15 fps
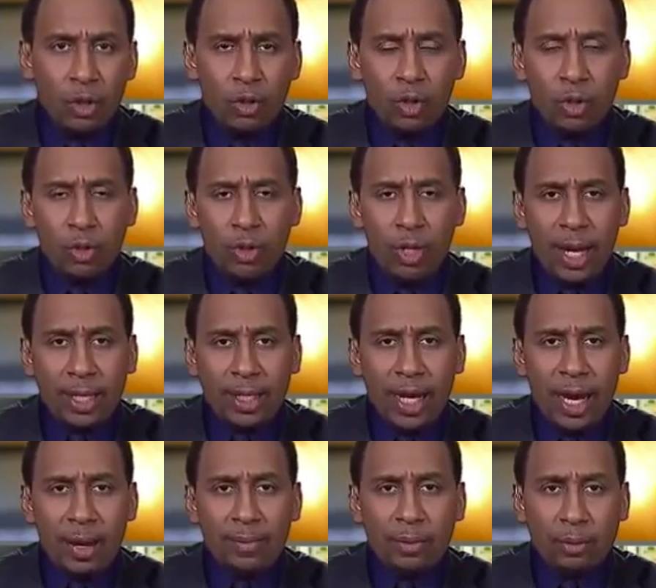You knew that
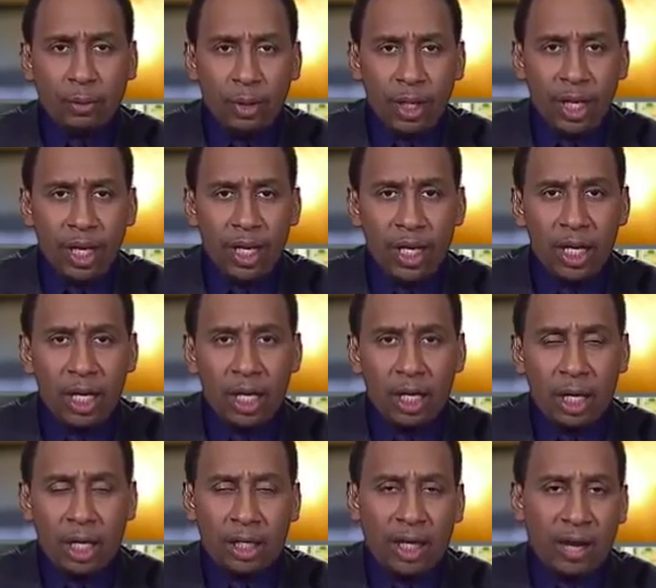Game 3,
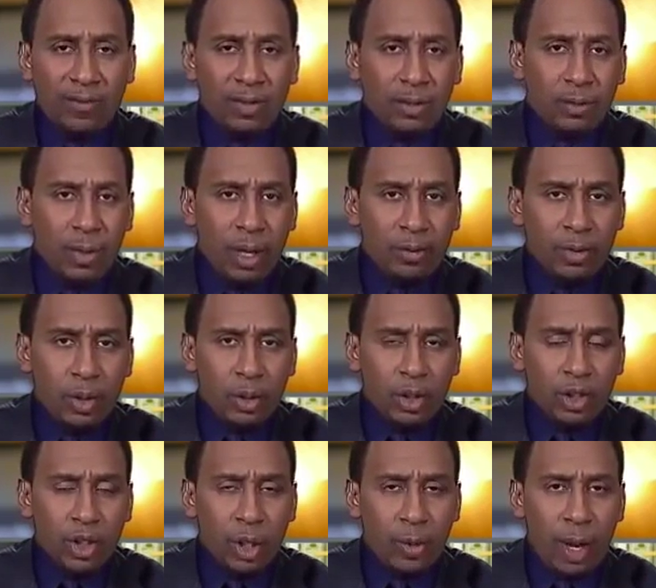Kevin Durant was going
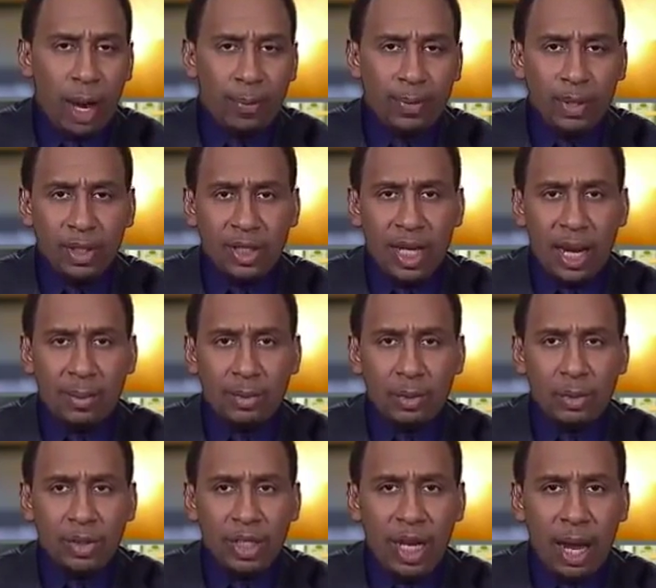to show out because Game
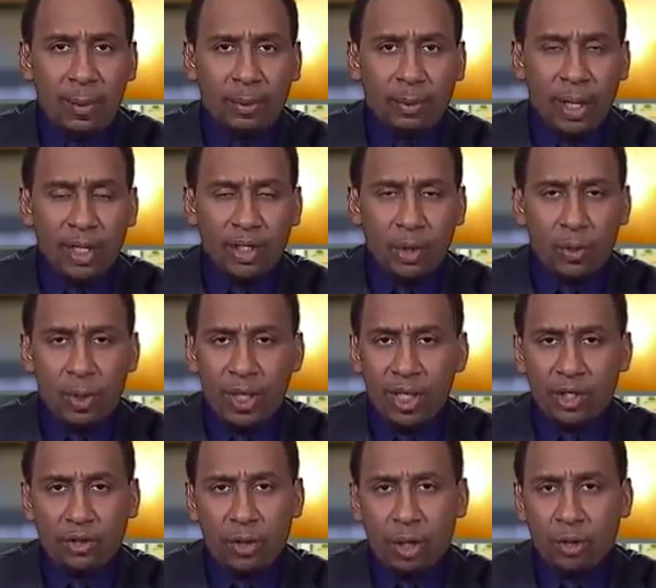2 is an aberration. When
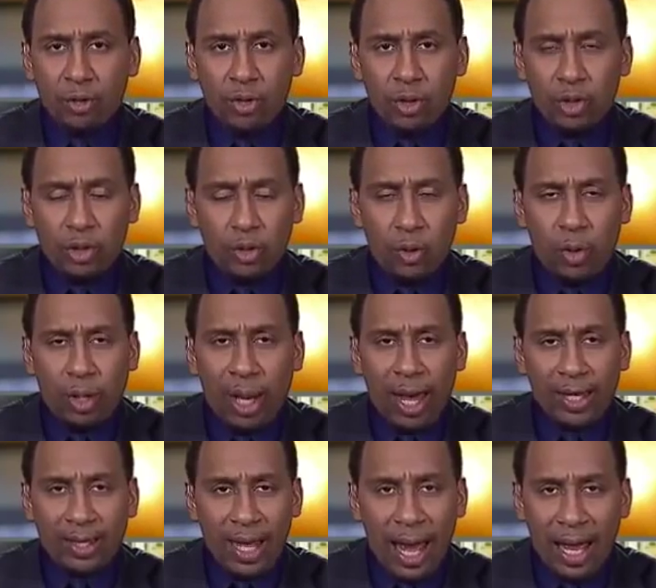he struggles to score
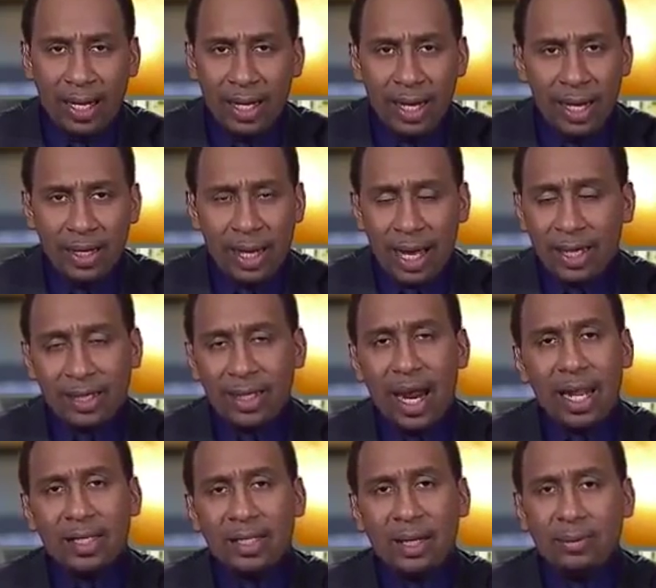like that, that is
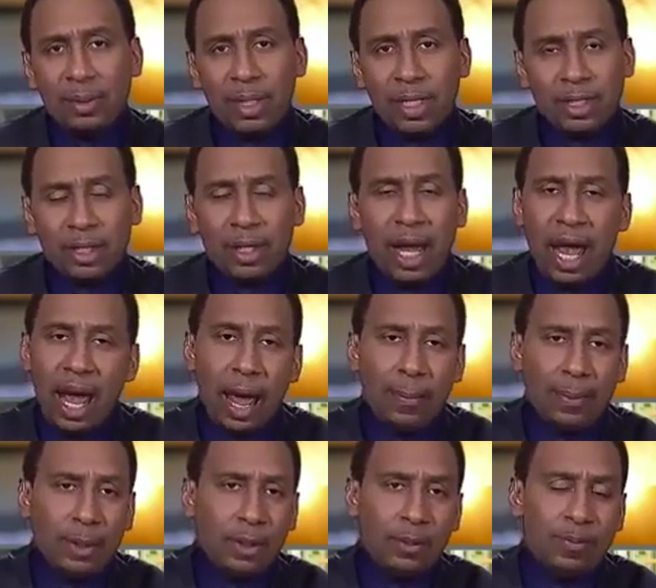not something that's going to
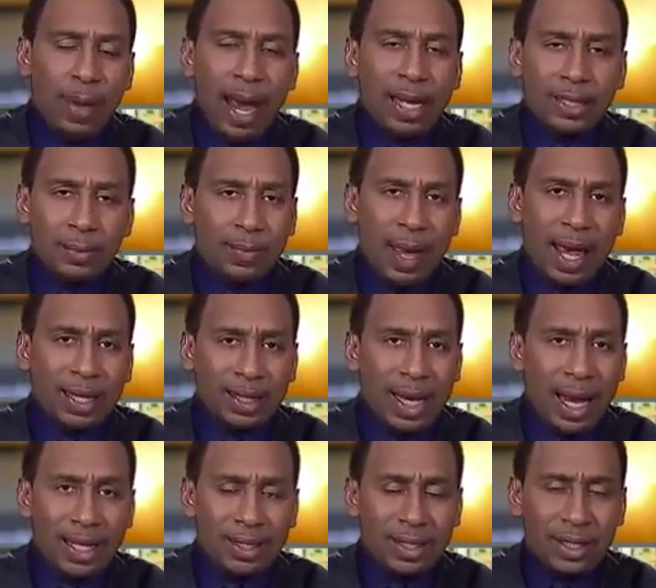happen in back-to-back
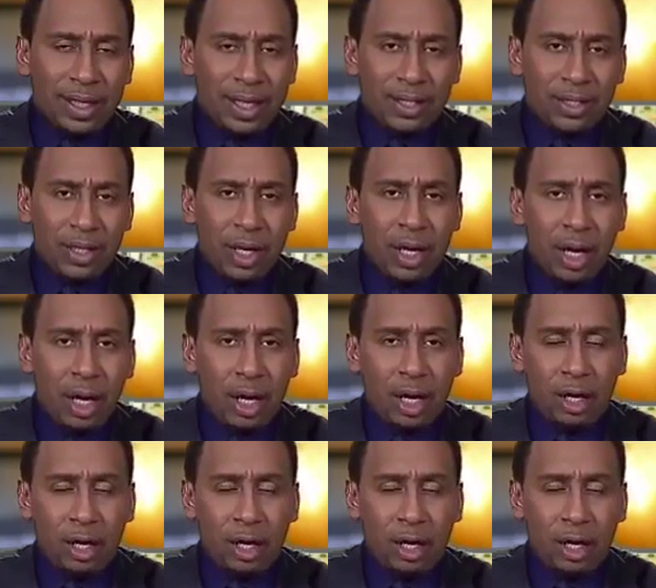nights against